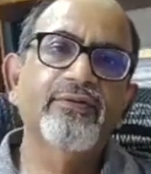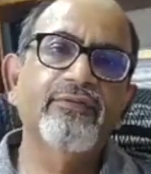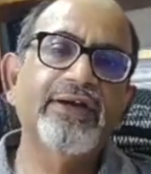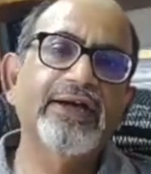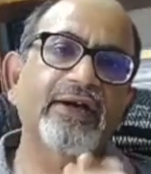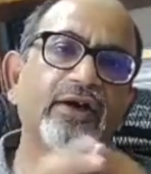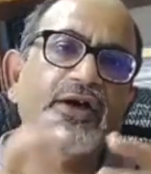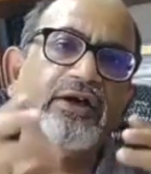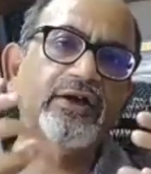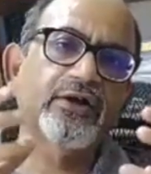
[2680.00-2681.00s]
we
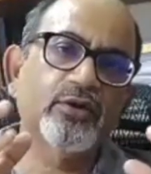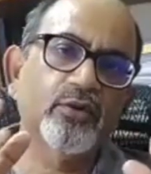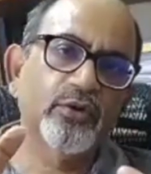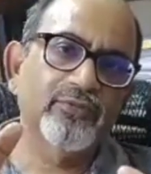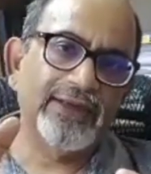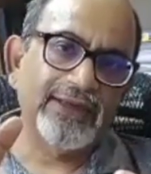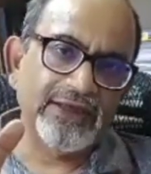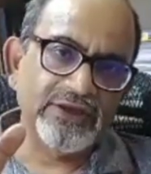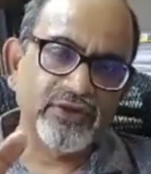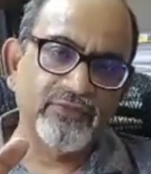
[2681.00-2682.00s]
cannot control by
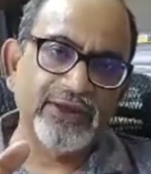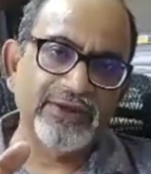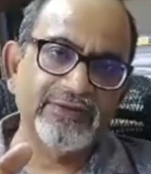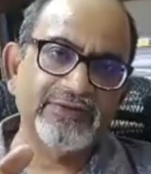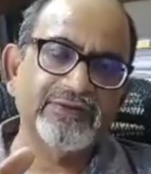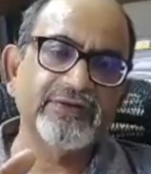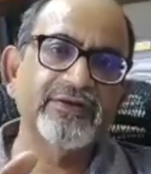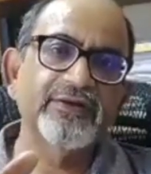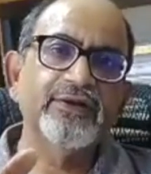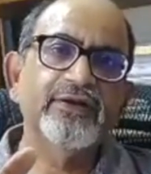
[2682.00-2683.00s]
angioembolization,
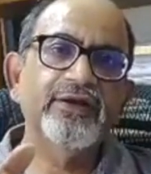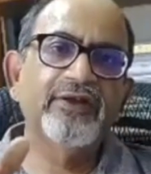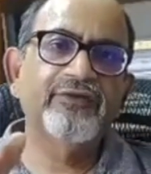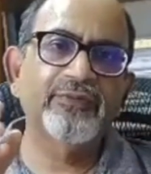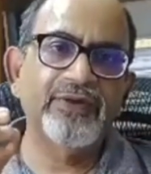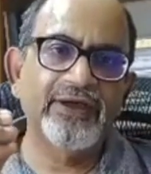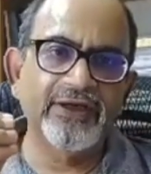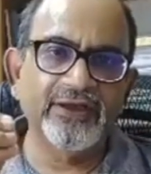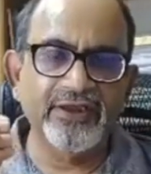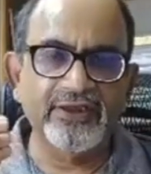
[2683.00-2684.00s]
if the
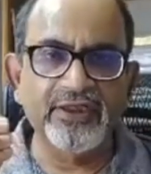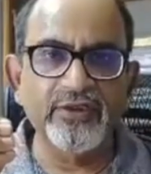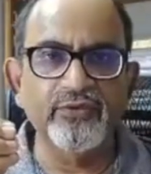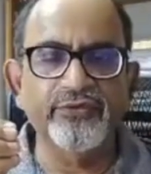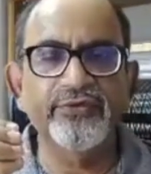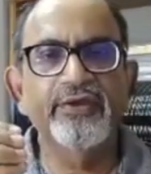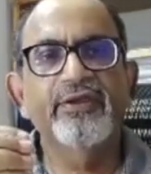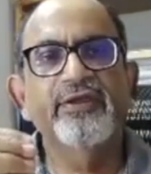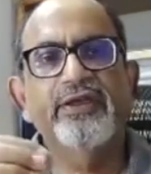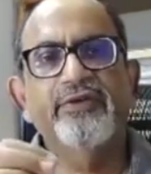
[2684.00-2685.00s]
bleeding continues,
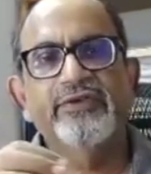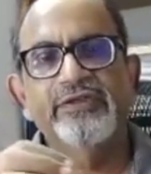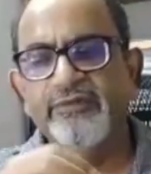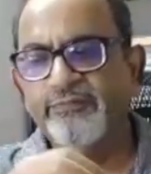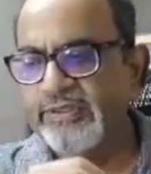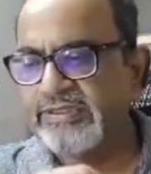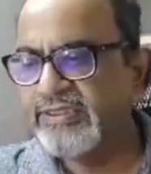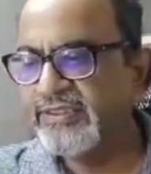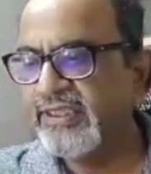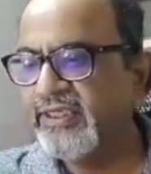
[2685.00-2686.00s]
if there is a
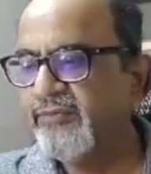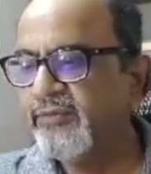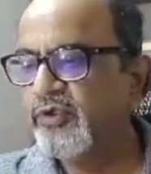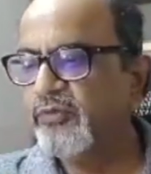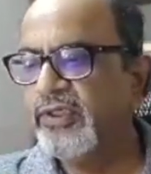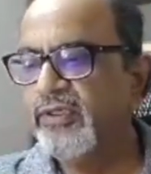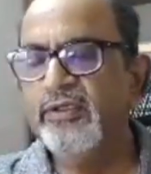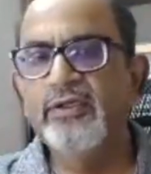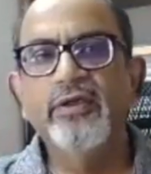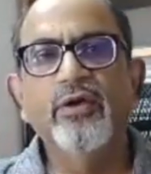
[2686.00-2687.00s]
pulsatile hematoma,
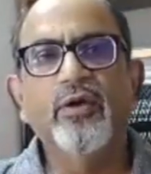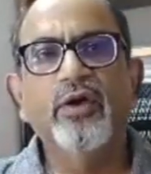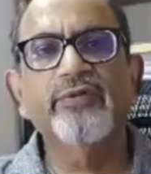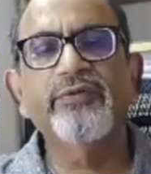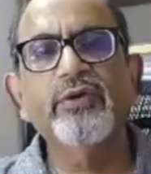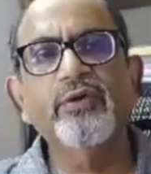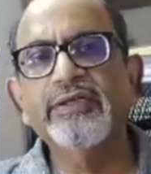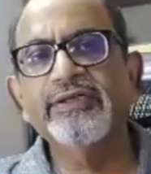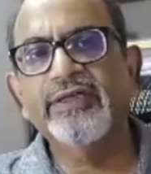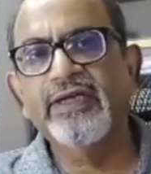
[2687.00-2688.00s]
or we know
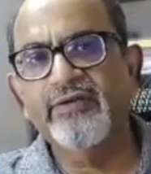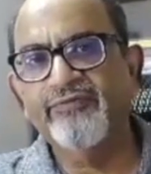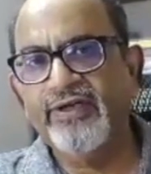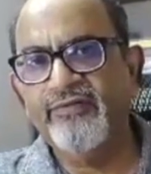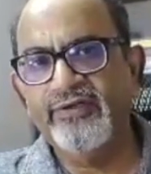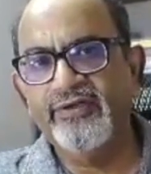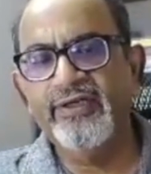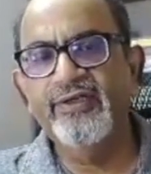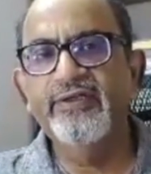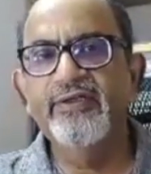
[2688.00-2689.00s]
it is a grade 5
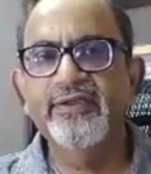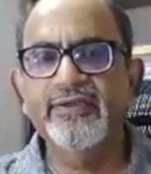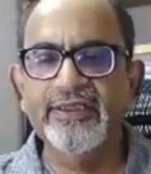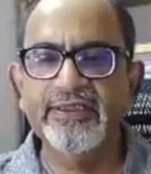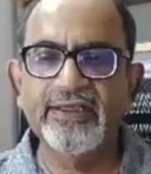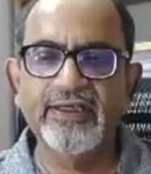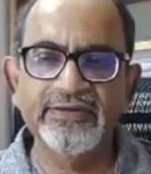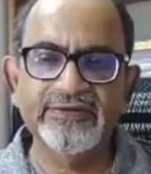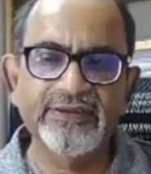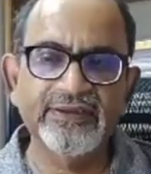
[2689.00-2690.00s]
injury, then the
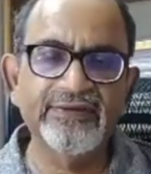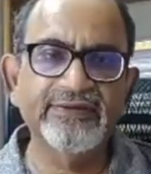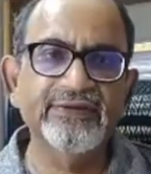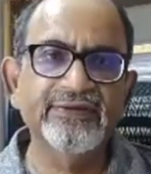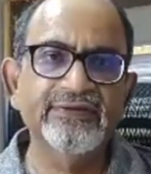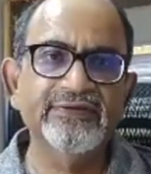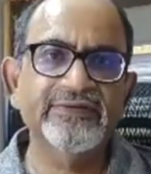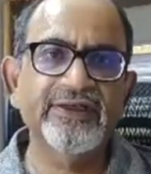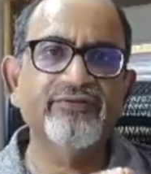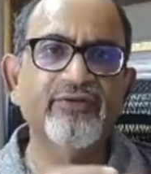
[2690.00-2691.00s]
answer is
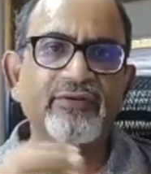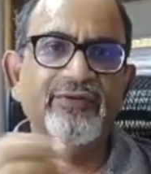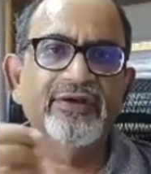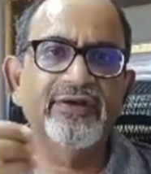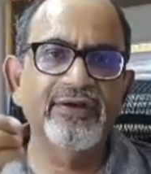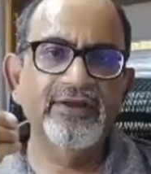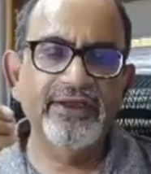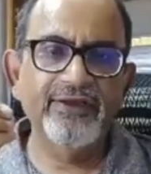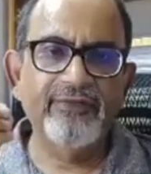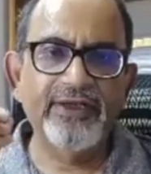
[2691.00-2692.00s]
straightforward,
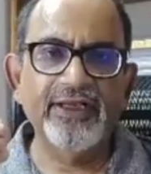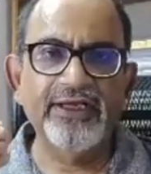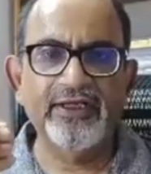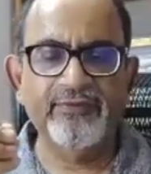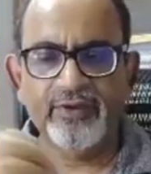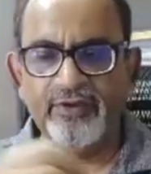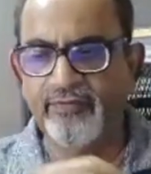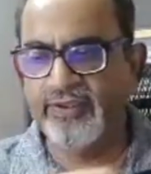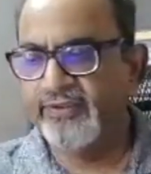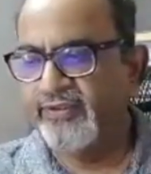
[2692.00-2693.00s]
a midline laparotomy.